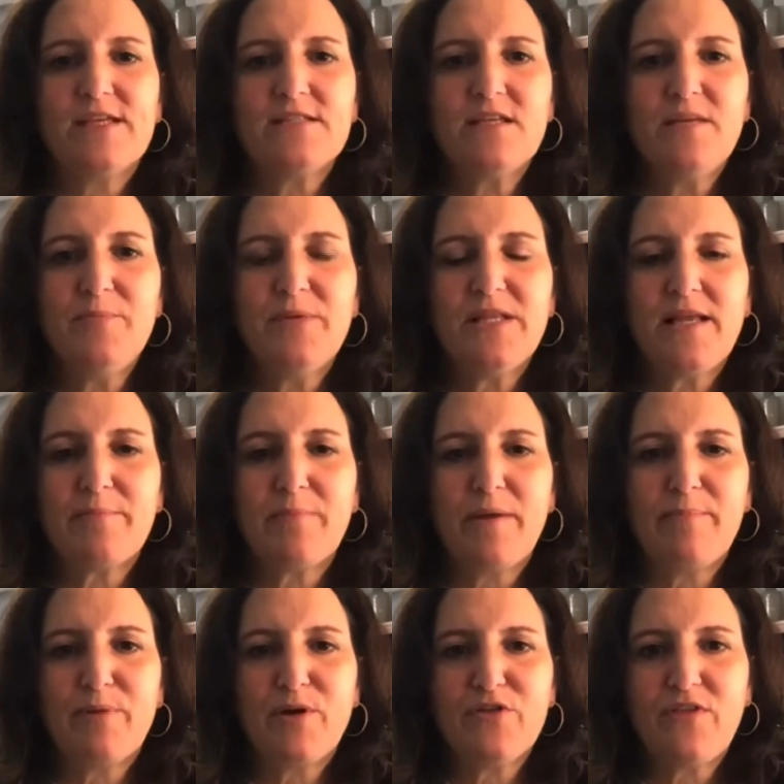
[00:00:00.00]
That's going to be like
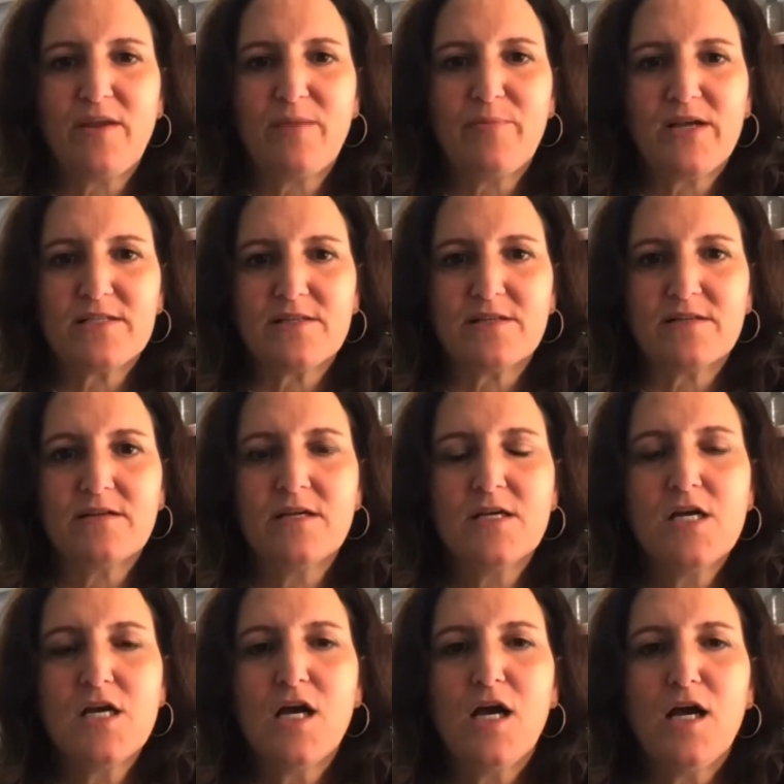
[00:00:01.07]
my birthday present.
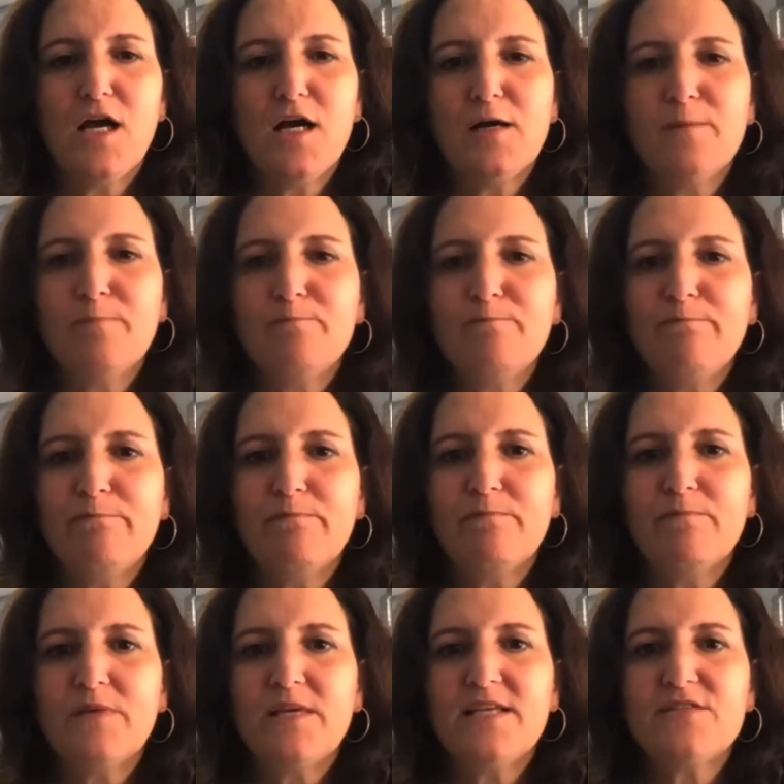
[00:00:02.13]

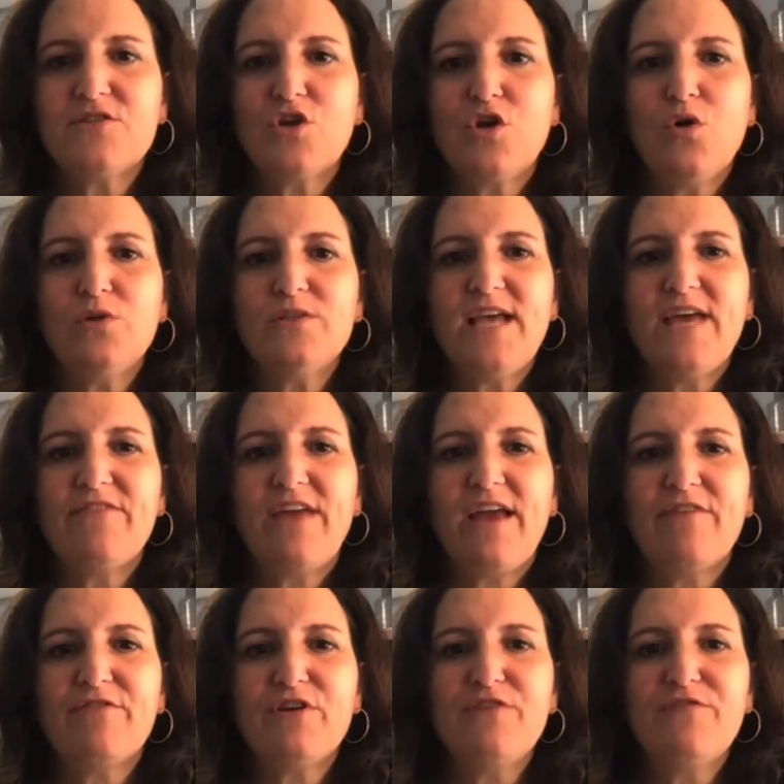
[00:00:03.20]
Is the goal to have
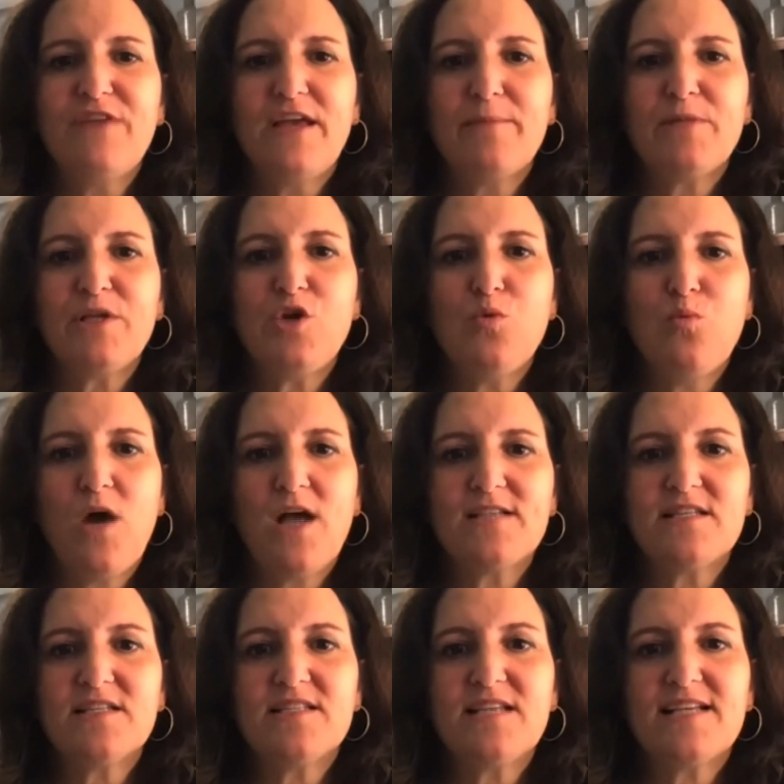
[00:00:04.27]
every family who
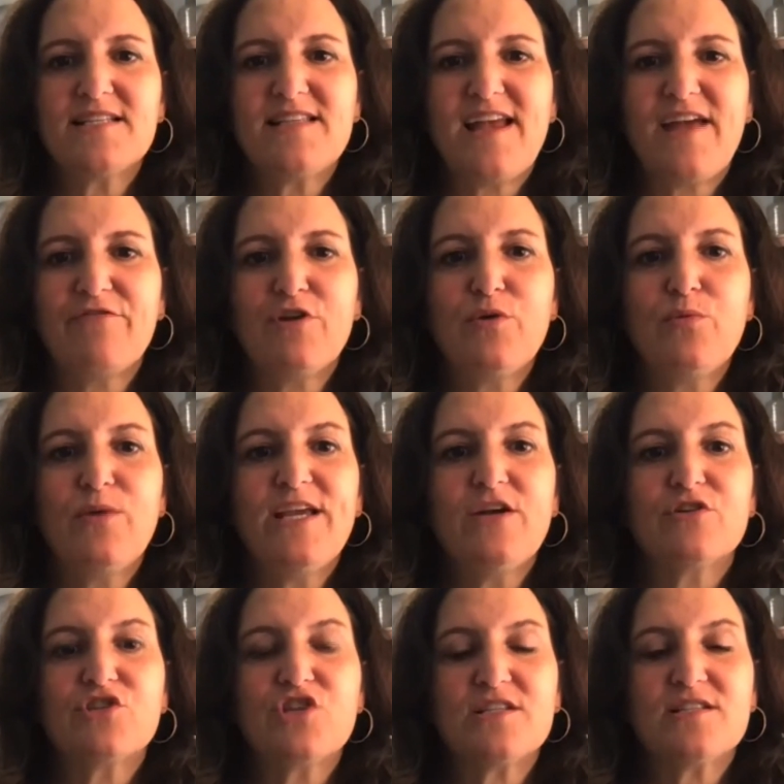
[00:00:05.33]
wants it test every
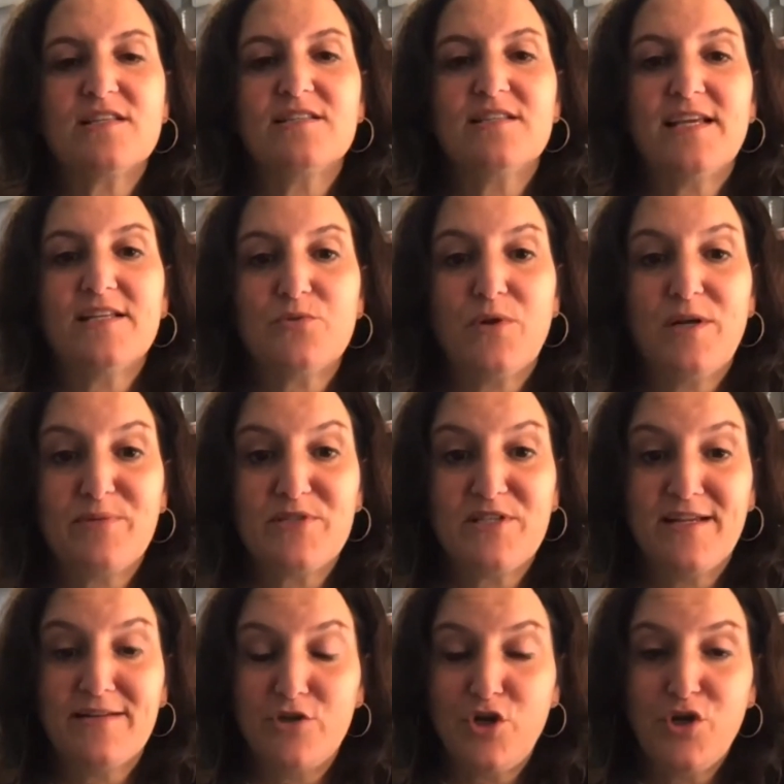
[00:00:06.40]
week, or just the 10,
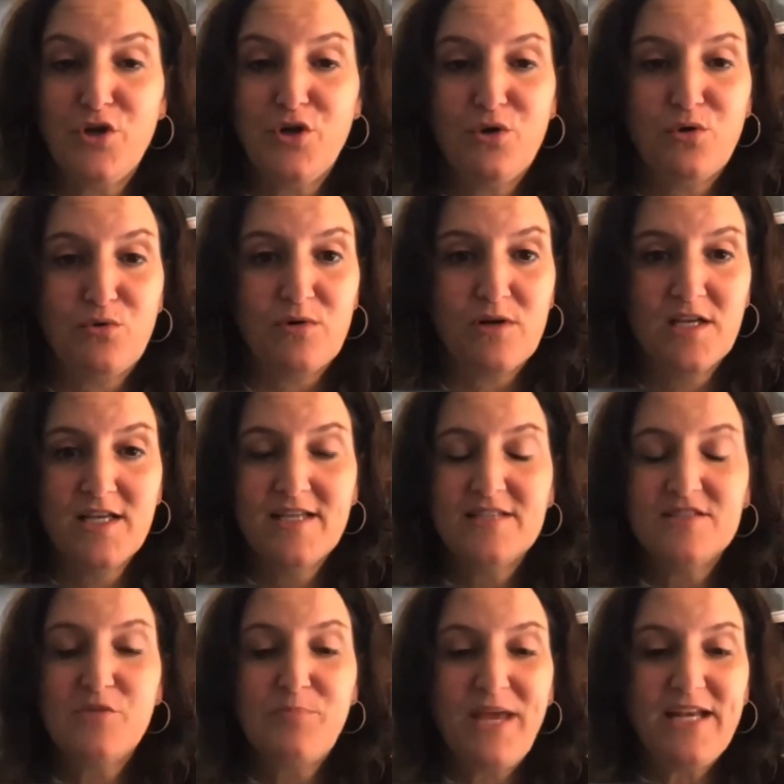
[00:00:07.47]
20%? No.
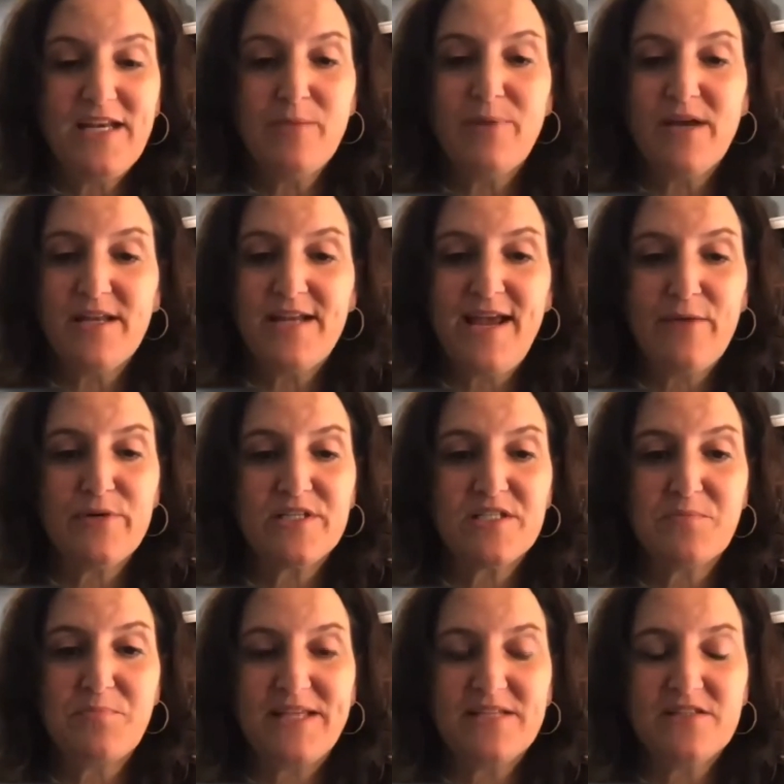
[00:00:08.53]
Depending upon how
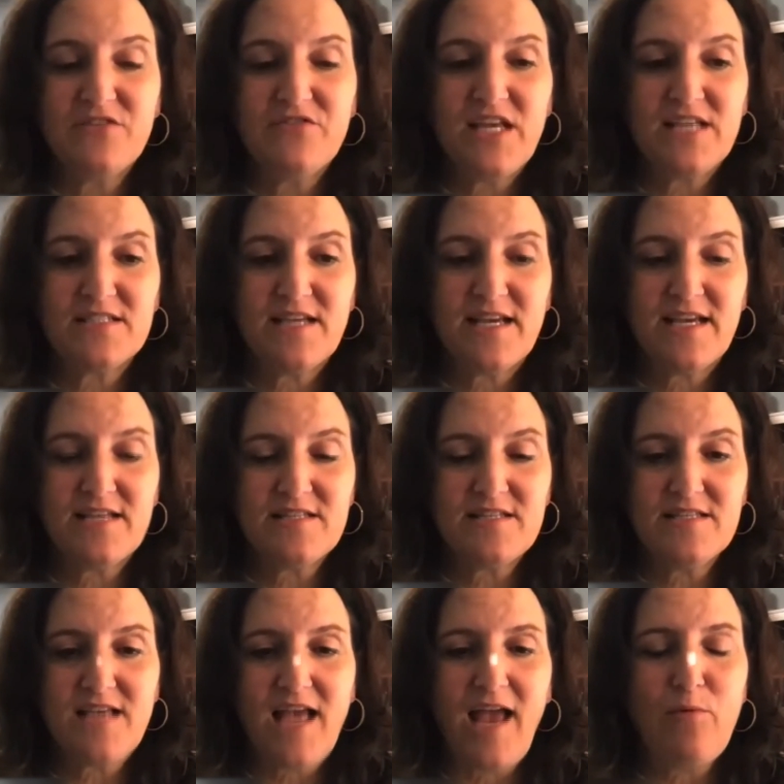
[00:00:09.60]
expensive that test
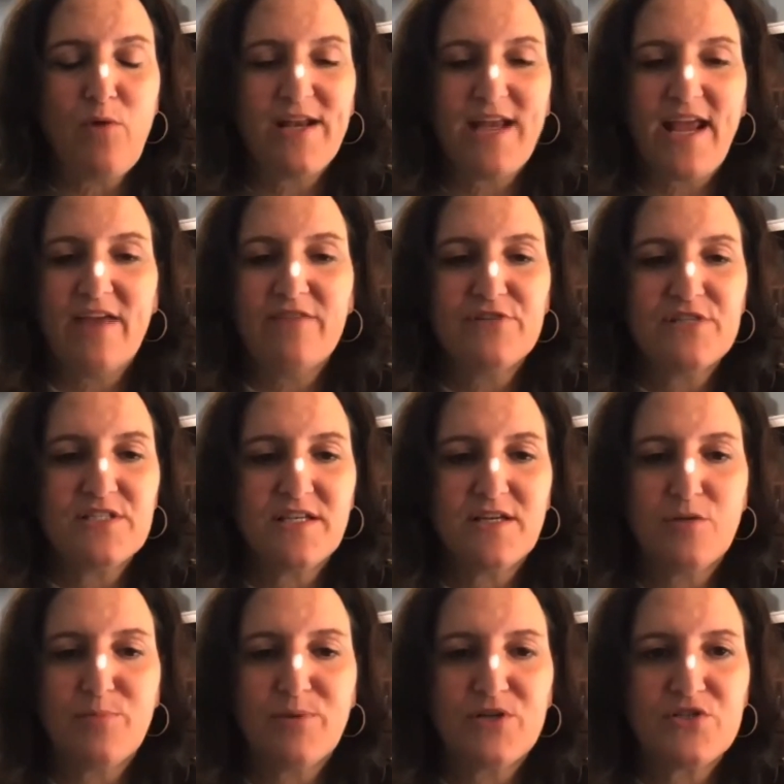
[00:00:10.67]
is, I want every
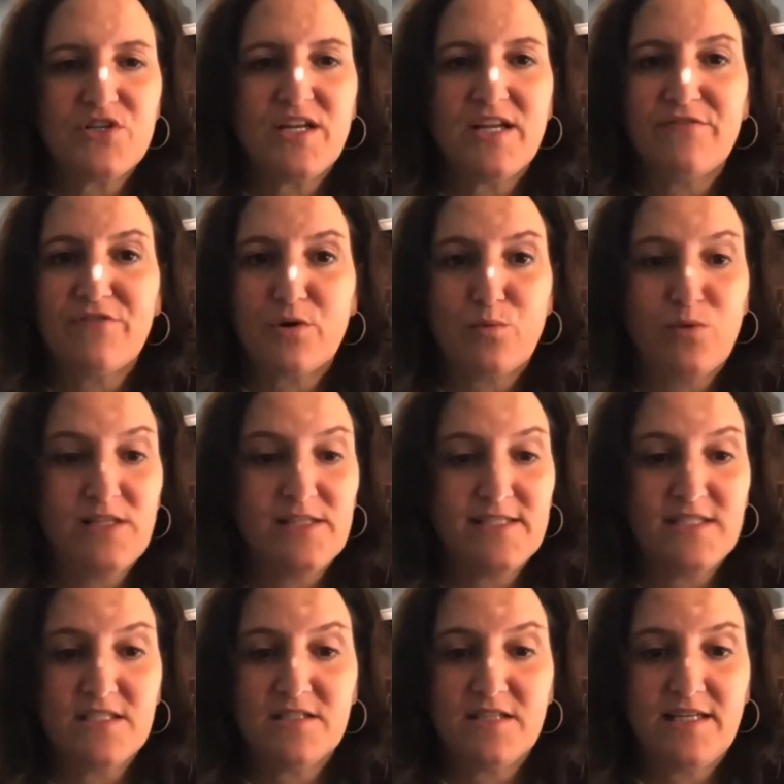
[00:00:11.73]
single person, if they're willing,
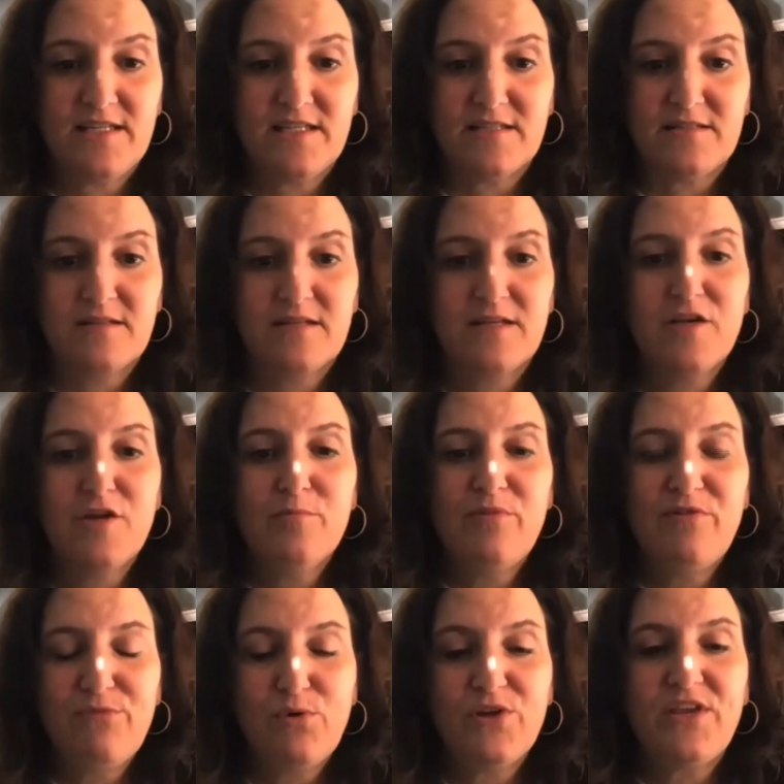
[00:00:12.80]
to take it
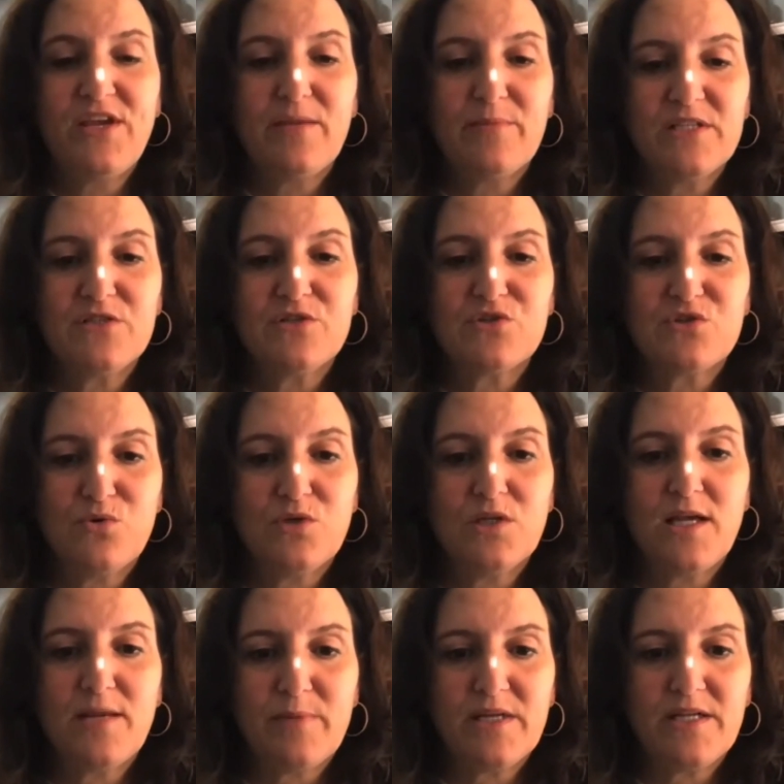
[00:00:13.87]
before they come into school
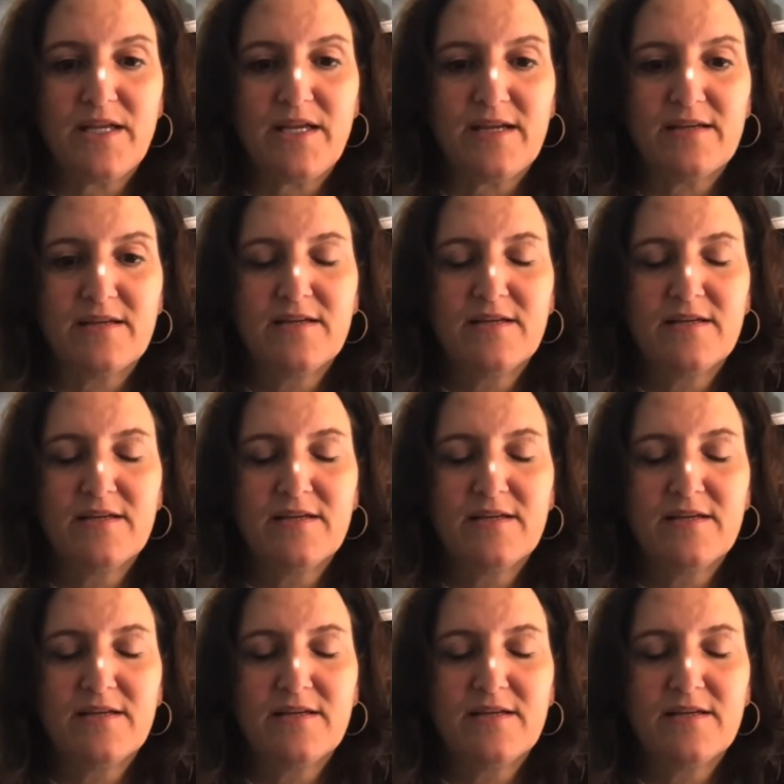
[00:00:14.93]
on Monday.